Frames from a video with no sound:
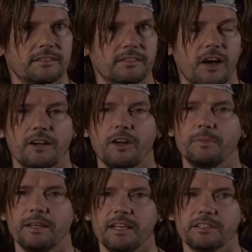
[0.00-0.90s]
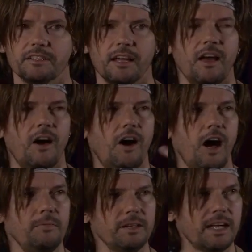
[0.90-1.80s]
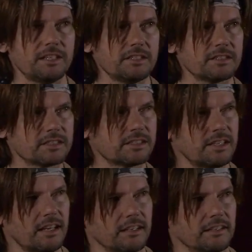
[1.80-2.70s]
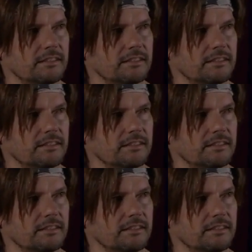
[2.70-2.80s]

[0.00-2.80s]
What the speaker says: not an obligation. Obligations are sin.